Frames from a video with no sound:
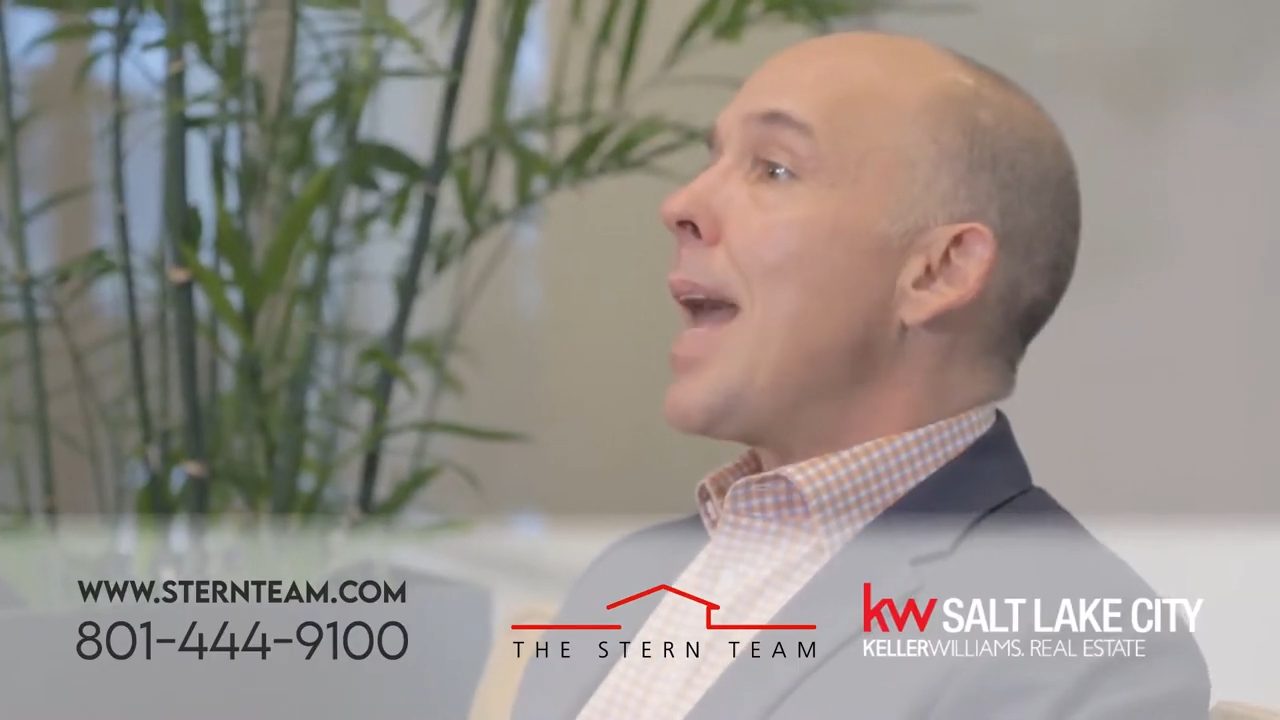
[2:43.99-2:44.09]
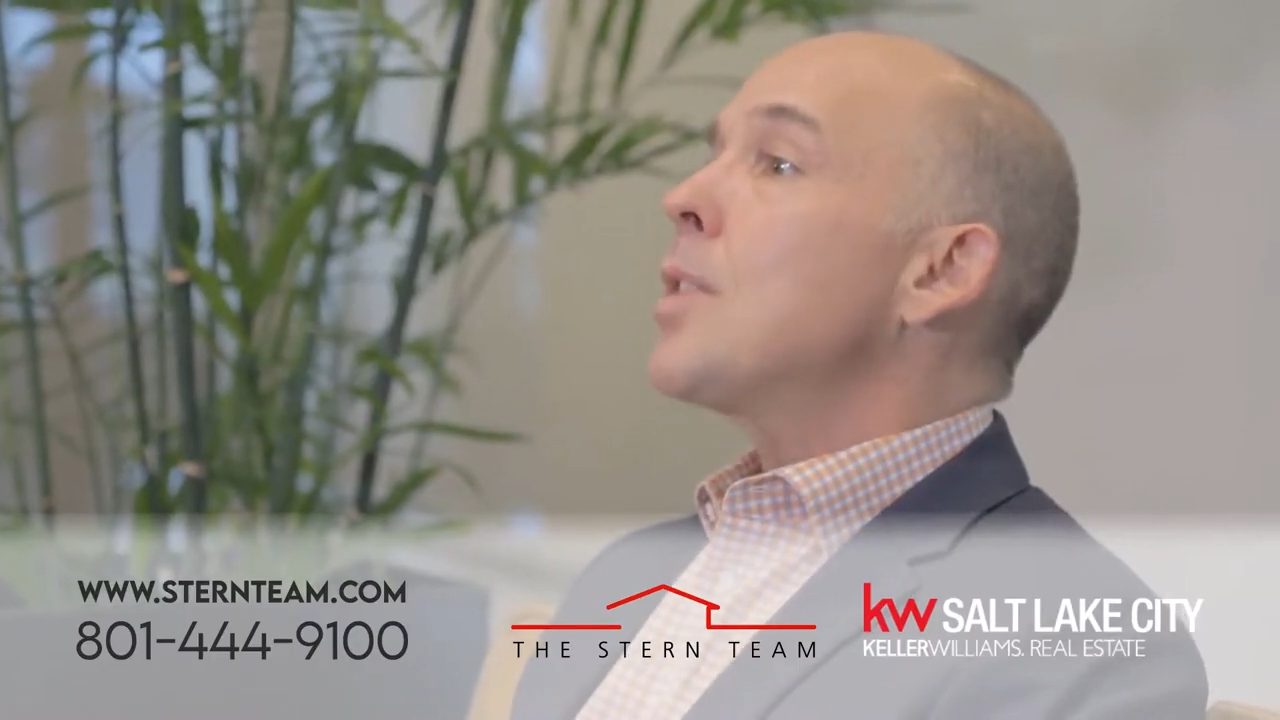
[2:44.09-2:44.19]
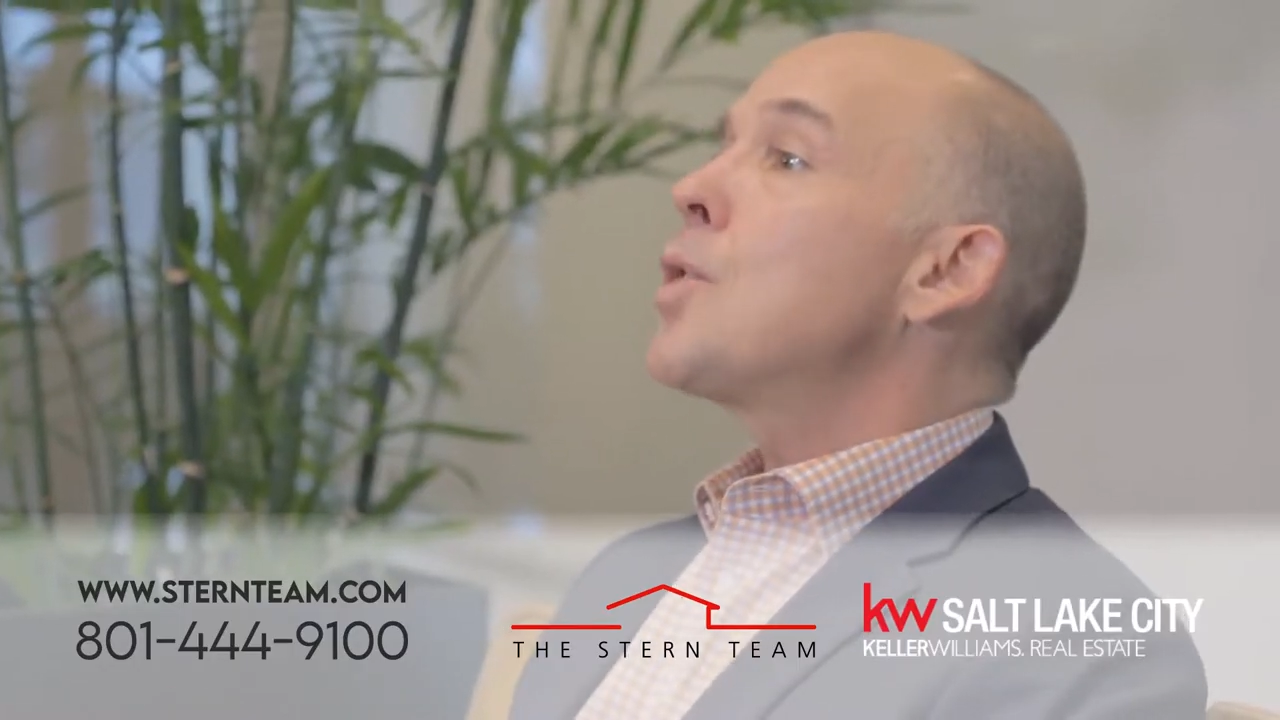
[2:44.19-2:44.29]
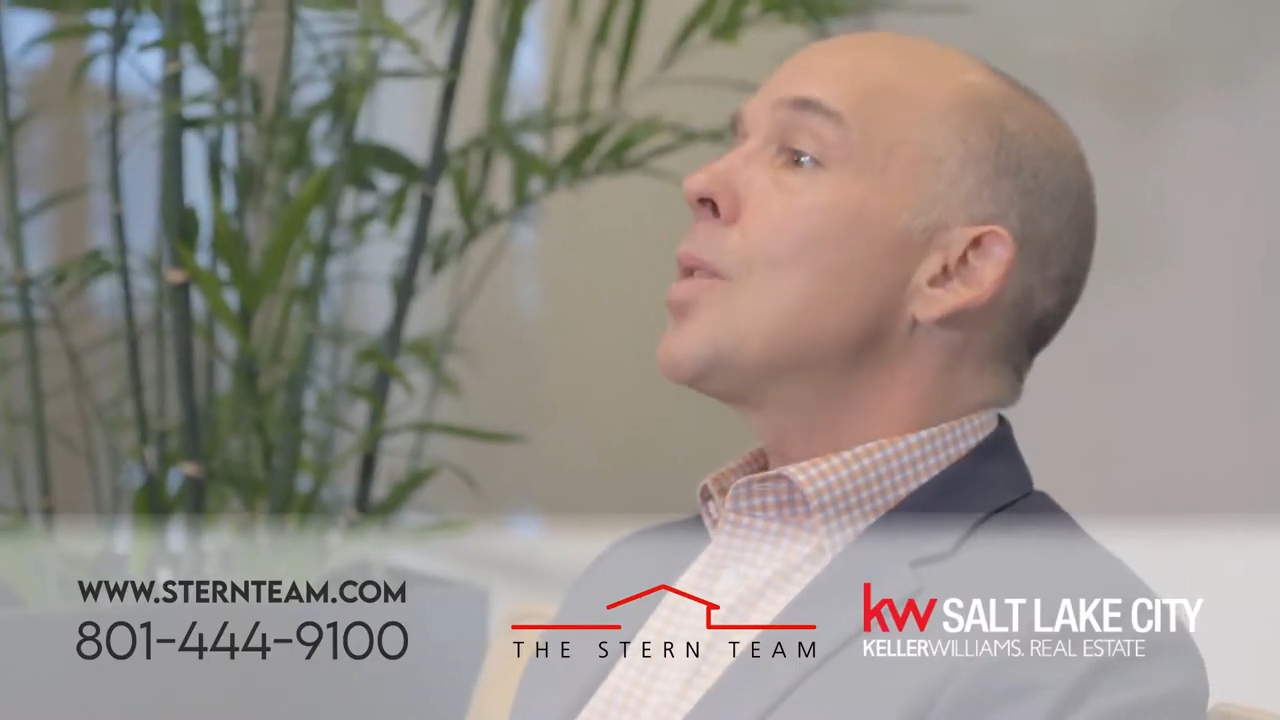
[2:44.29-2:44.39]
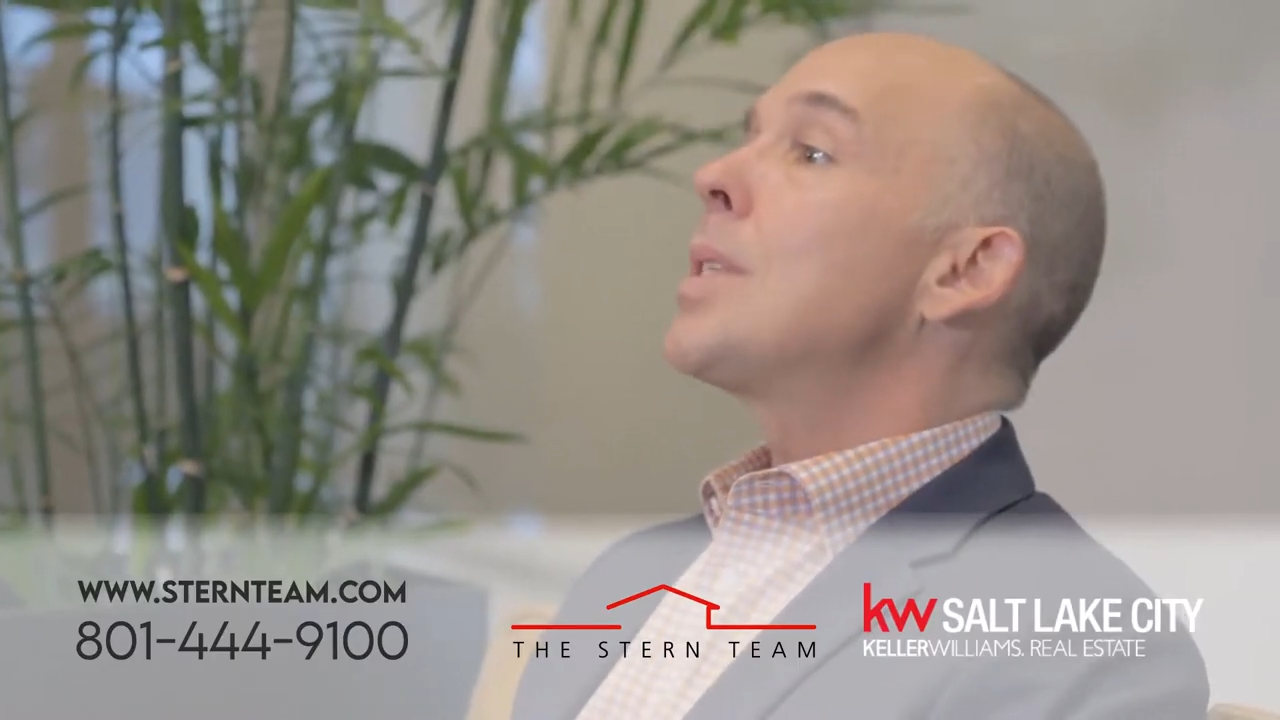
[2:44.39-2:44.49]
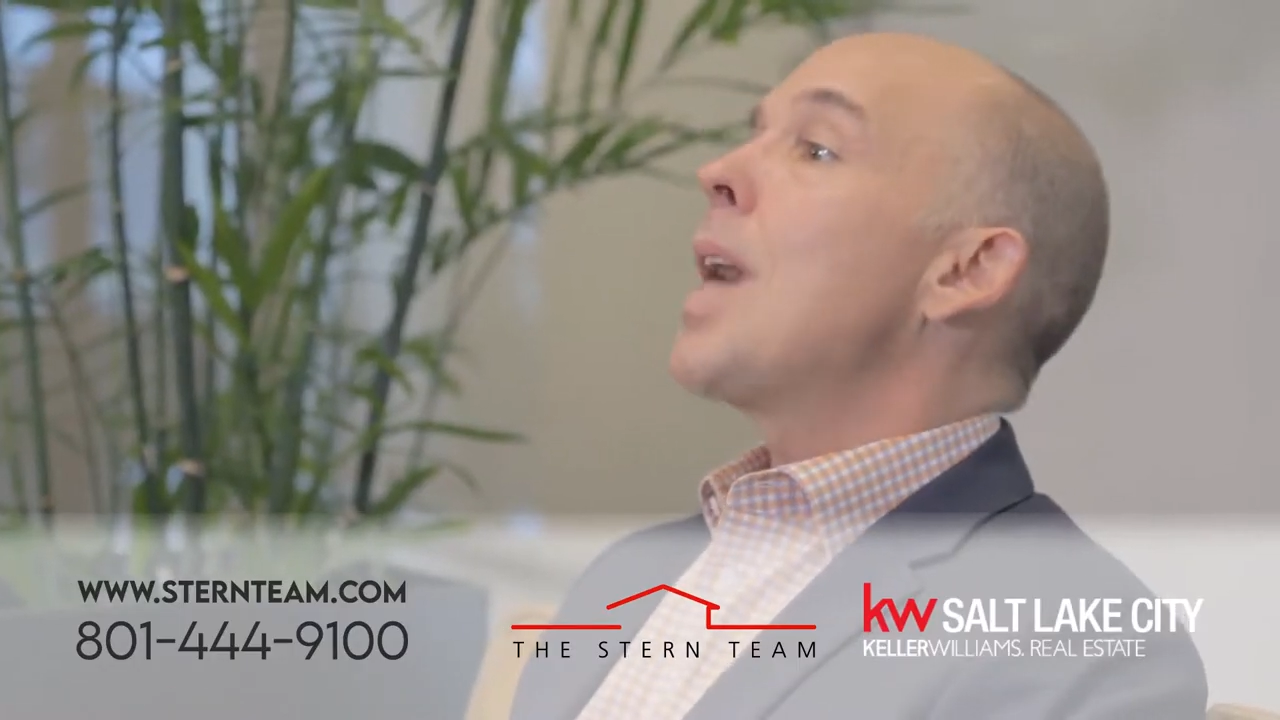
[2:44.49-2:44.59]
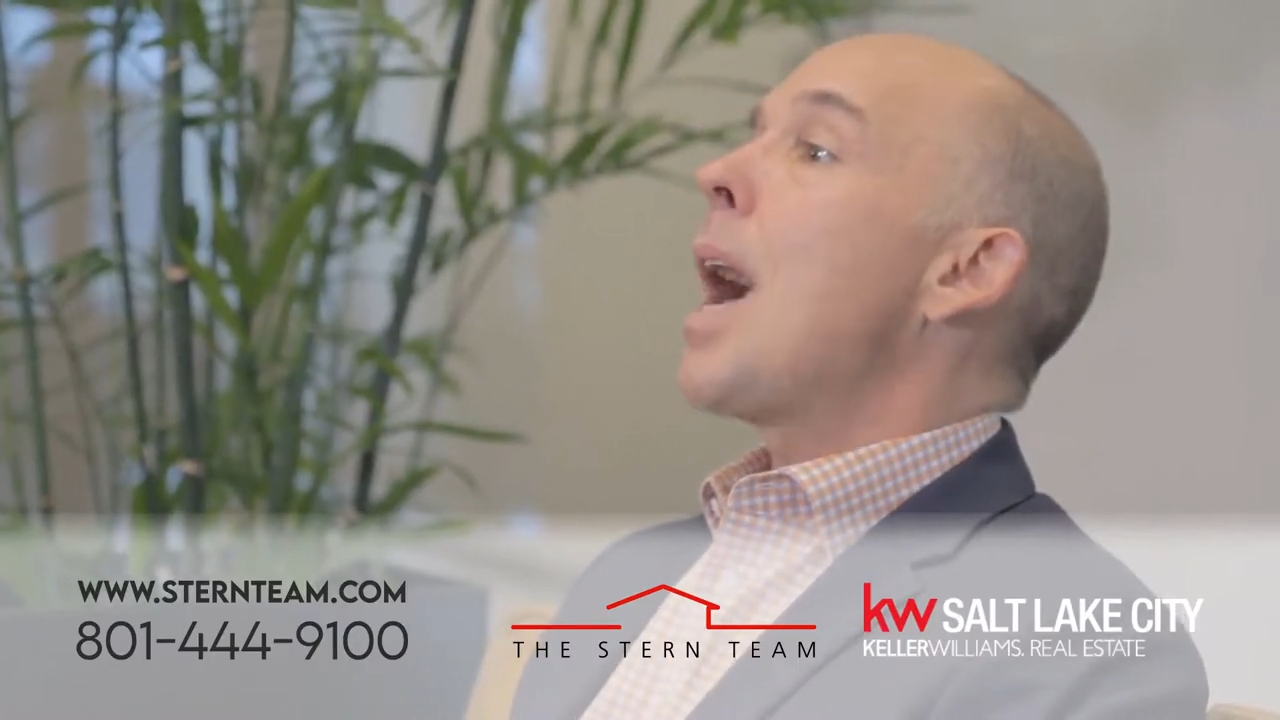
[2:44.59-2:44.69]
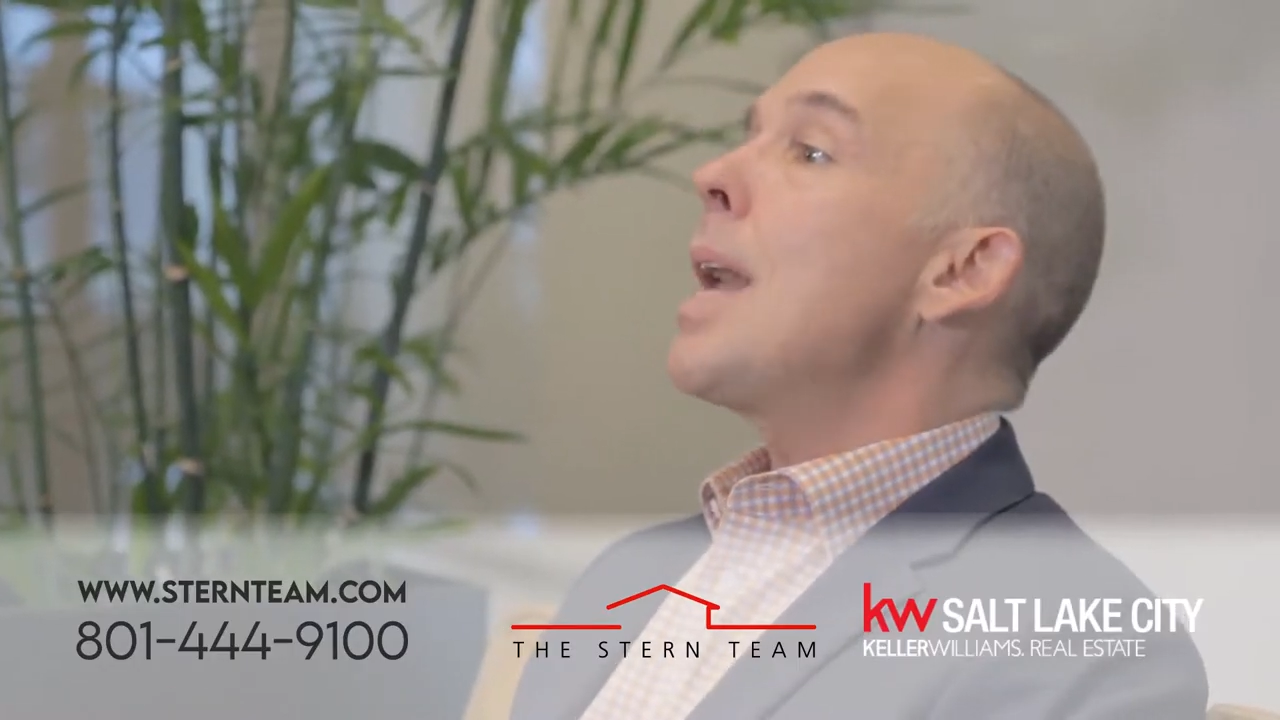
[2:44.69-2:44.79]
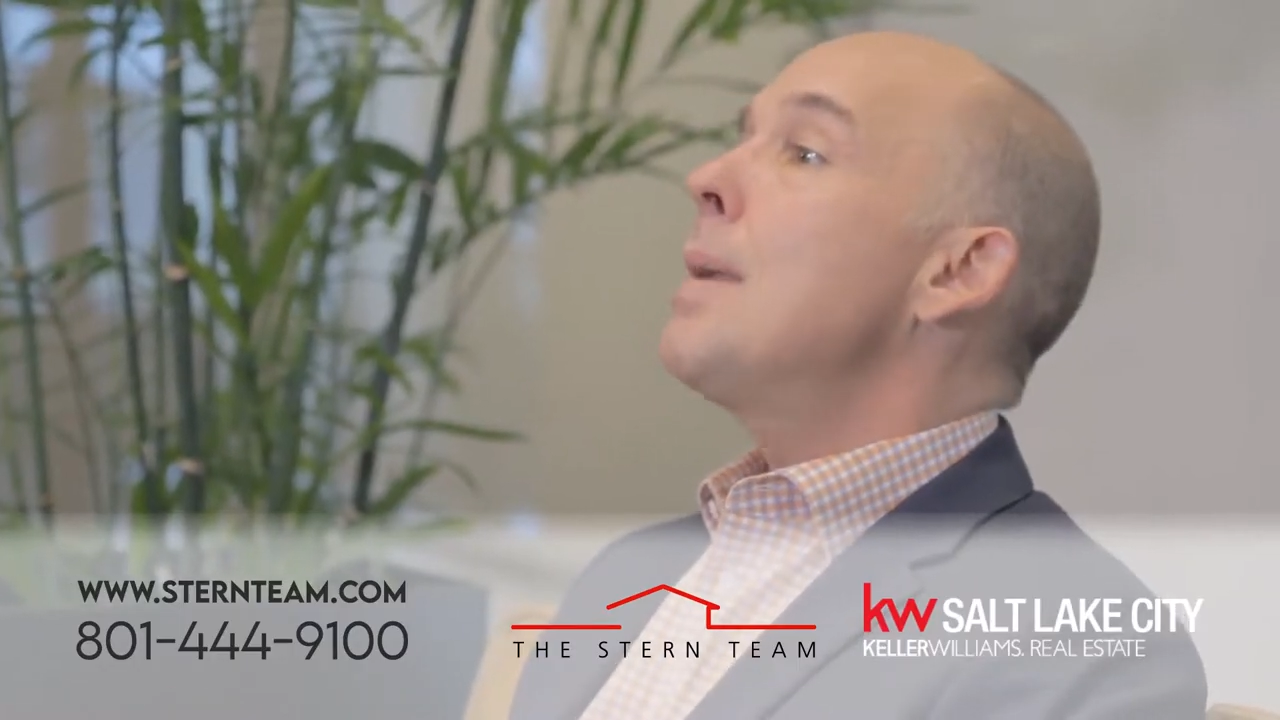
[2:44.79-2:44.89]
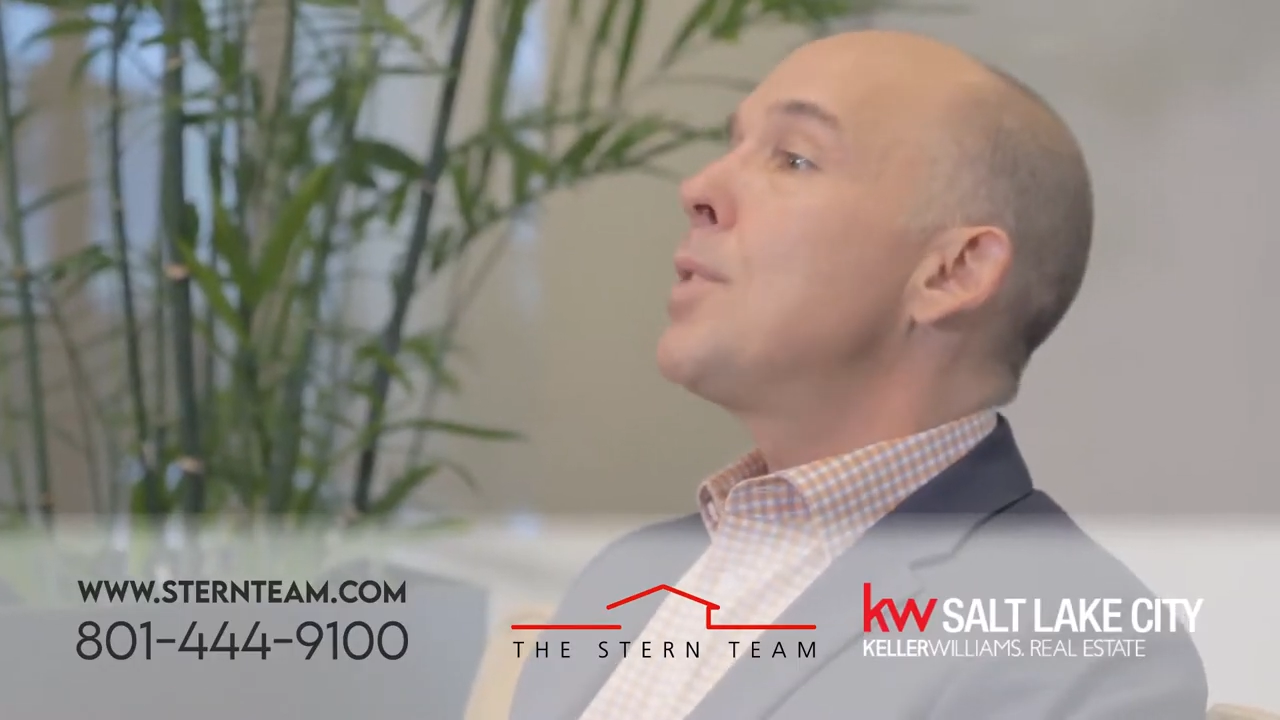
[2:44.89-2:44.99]
extra
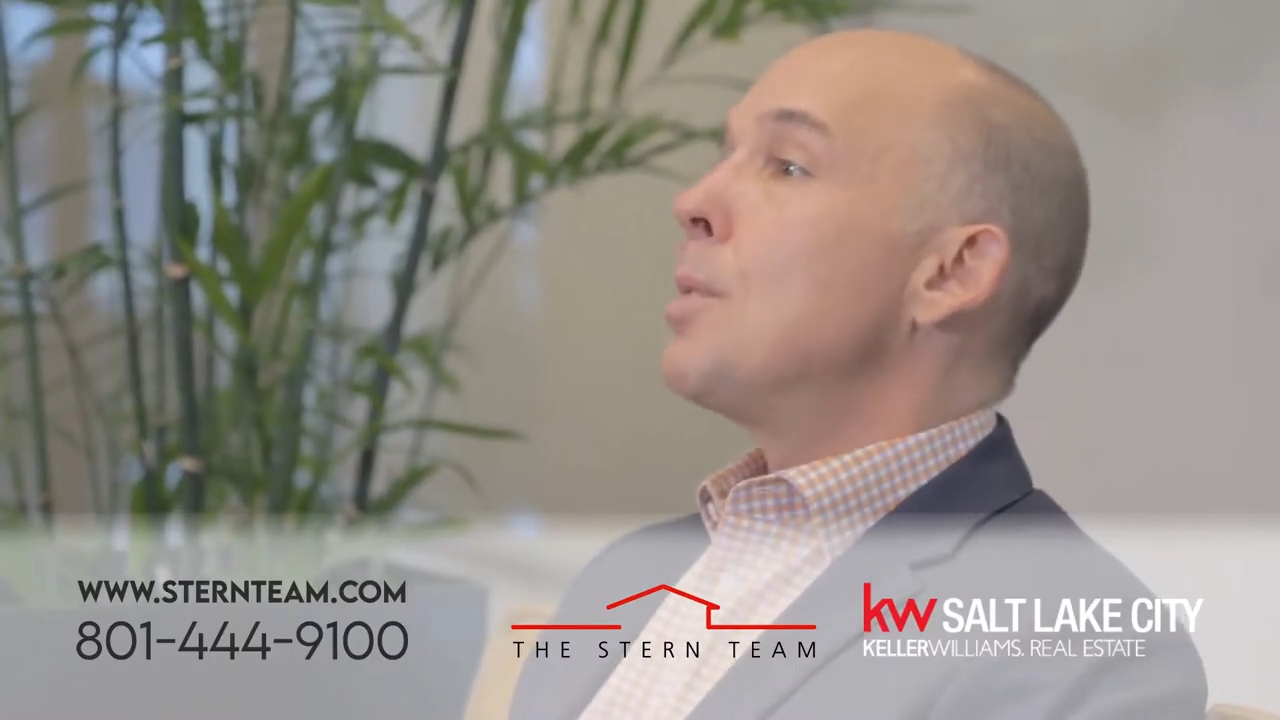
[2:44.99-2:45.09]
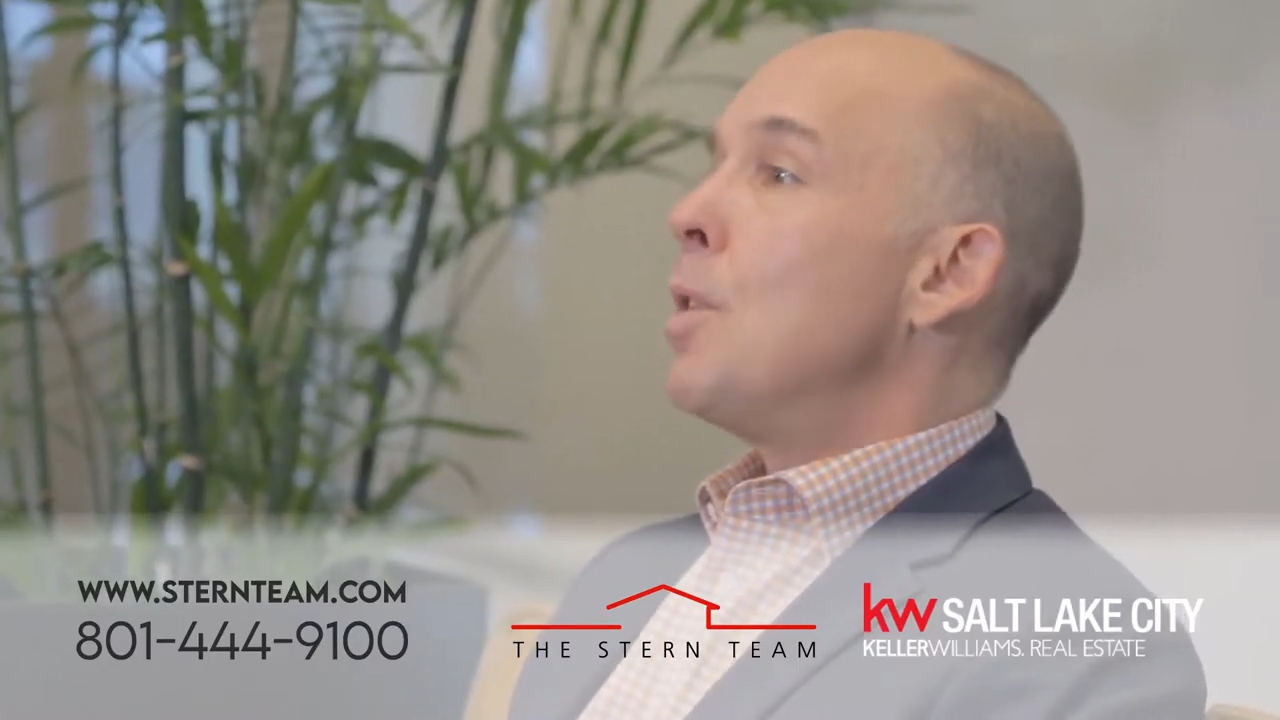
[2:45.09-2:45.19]
time to